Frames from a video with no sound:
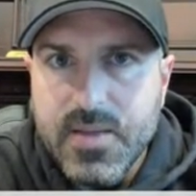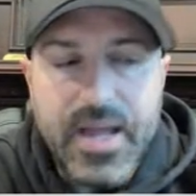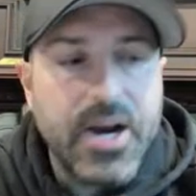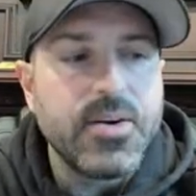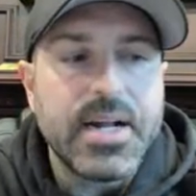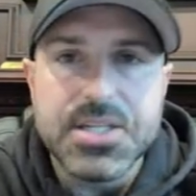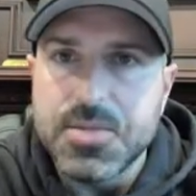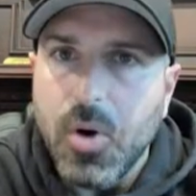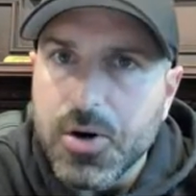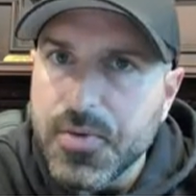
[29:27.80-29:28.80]
They're not
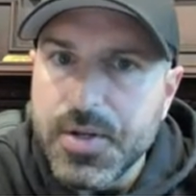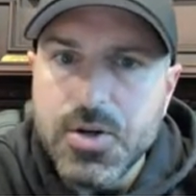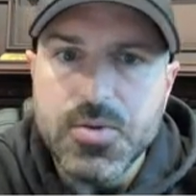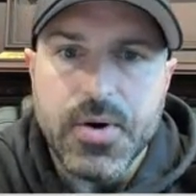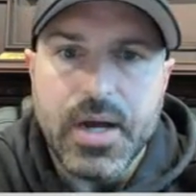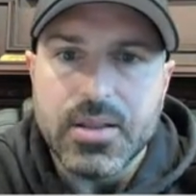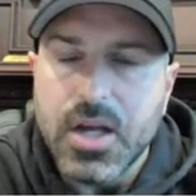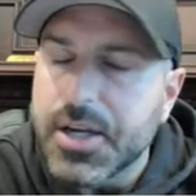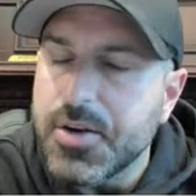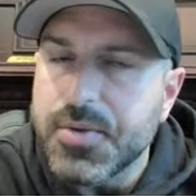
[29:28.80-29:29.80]
smarter than you. They're not
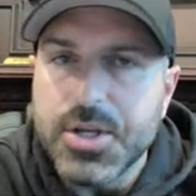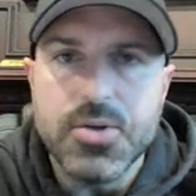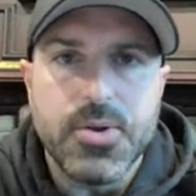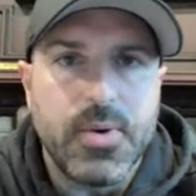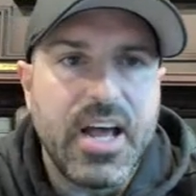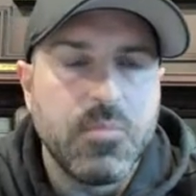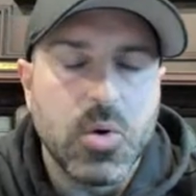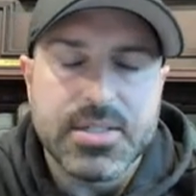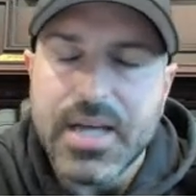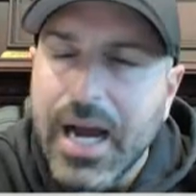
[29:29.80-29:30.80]
luckier than you. They don't have
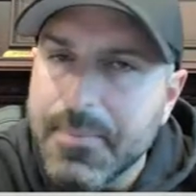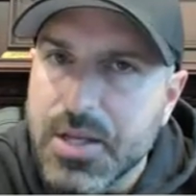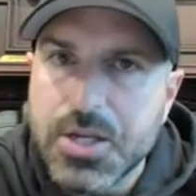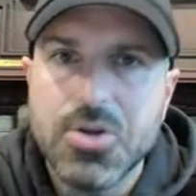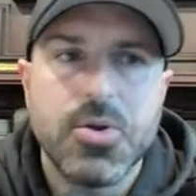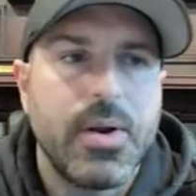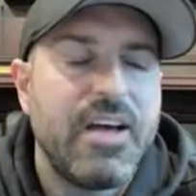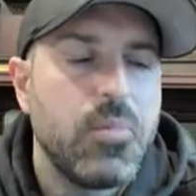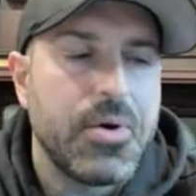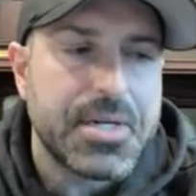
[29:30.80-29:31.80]
more time than you. They don't
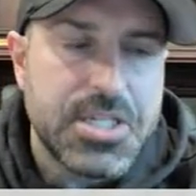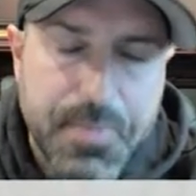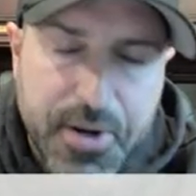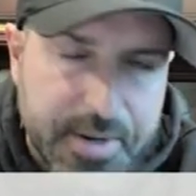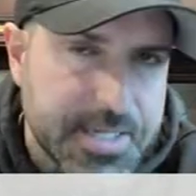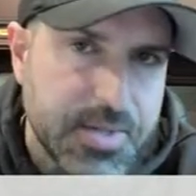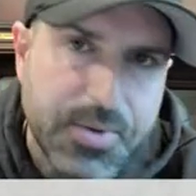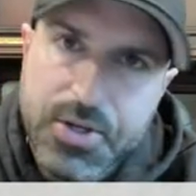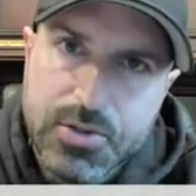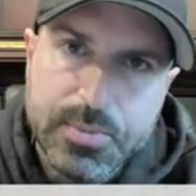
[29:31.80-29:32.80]
have more experience
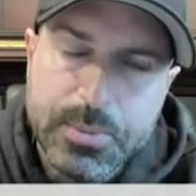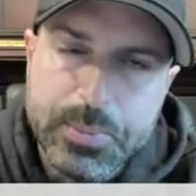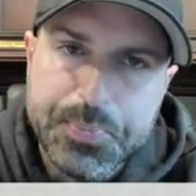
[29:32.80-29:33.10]
than you.